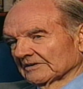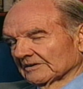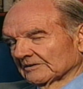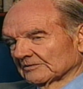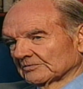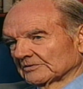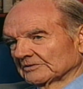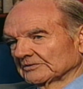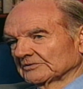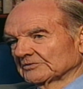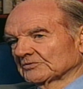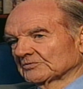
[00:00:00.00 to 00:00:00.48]
The
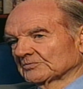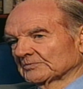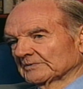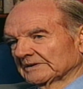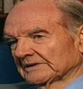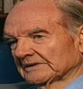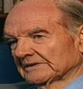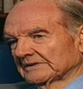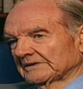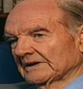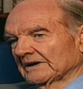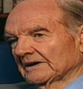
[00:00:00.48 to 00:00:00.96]
crews
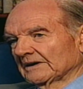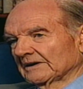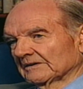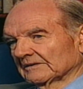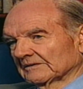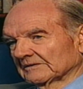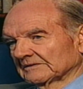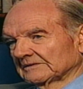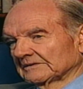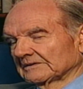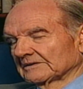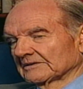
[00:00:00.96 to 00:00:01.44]
went
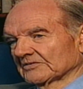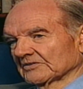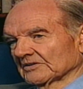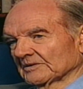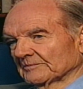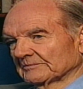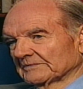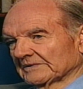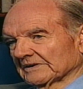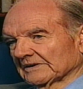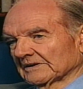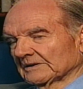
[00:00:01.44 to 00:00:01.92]
down
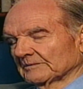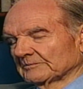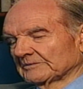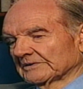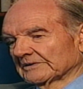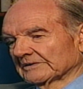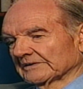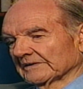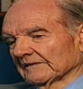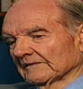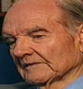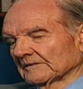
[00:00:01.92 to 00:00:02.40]
sometime
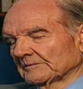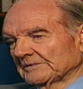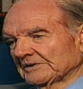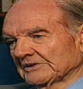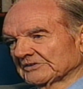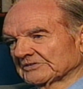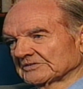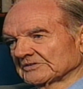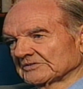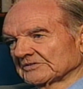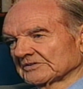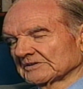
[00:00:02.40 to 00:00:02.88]
during the
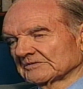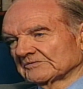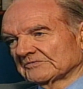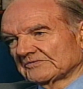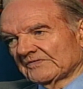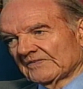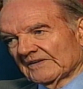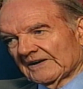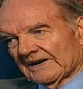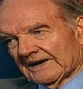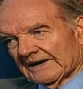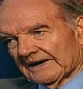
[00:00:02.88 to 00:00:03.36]
missions. In
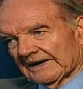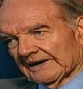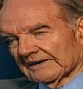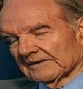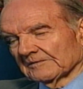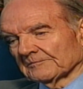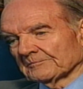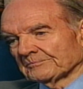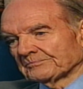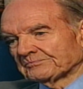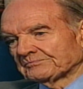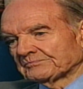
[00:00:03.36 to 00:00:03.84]

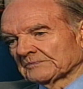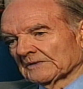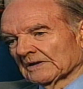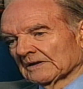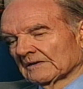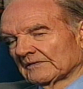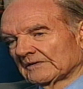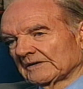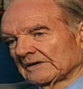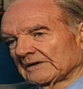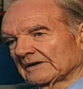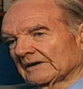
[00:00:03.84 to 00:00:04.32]
fact,
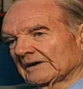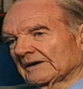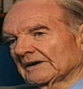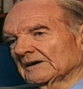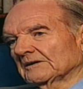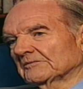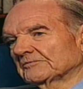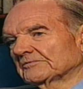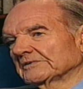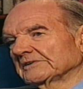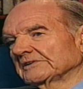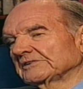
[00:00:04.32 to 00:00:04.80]
the
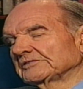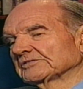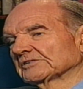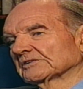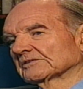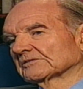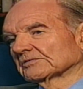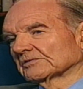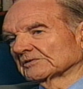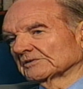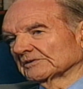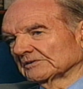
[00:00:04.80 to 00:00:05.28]

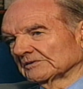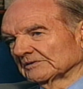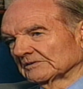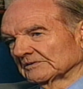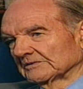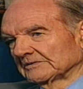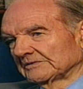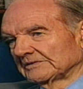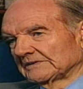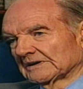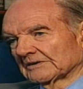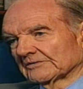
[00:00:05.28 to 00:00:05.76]
average
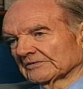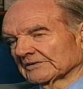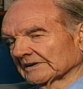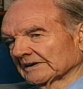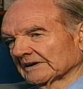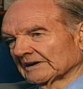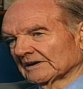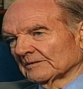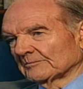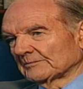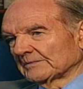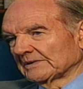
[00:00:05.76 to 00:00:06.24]
crew never
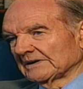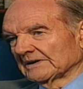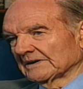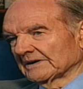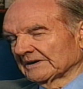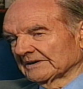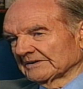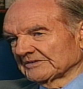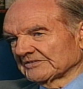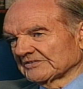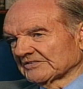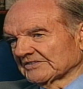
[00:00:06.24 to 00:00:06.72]
got
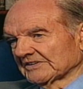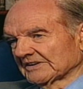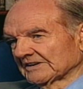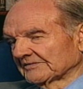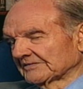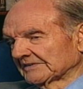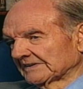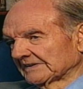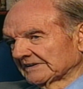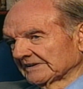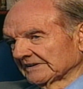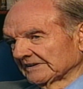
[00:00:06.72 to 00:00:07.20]
beyond
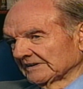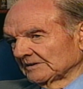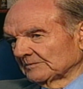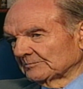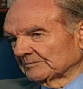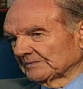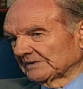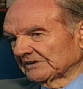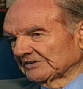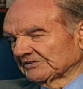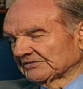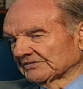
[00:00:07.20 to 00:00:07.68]

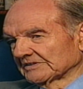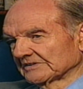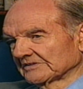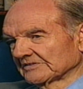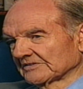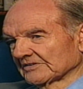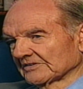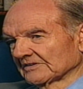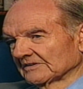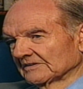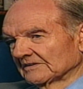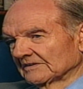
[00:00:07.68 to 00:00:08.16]
seventeen
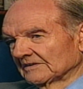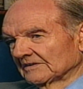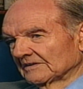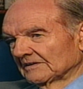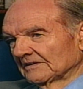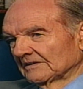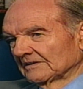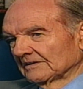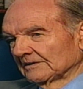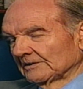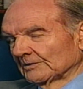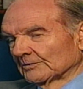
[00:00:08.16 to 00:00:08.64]
missions.
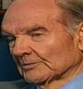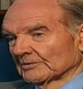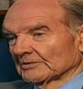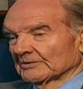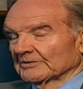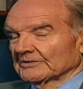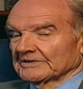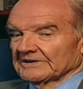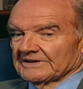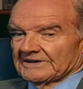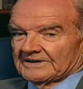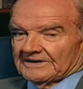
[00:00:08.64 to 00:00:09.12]
You
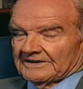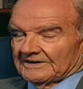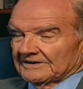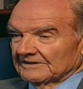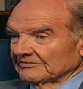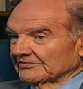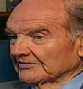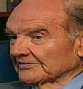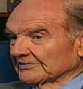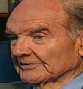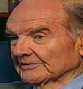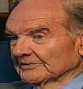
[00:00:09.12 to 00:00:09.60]
were only
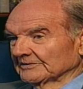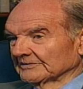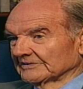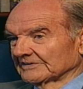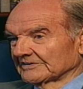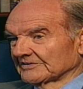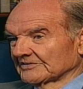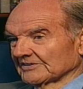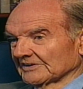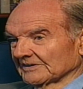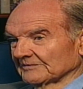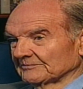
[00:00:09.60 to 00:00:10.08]
half through
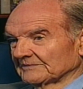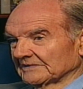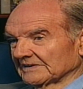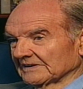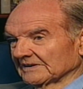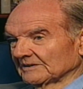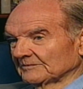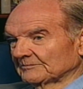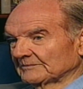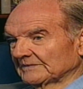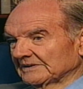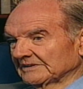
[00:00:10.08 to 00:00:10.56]
at
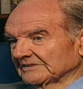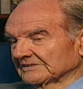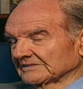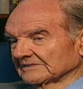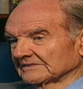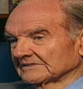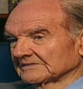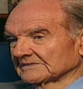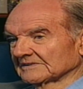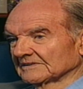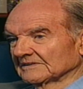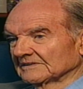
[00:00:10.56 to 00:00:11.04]
seventeen
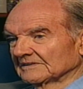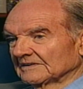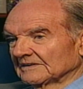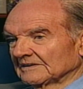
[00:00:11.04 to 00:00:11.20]
missions.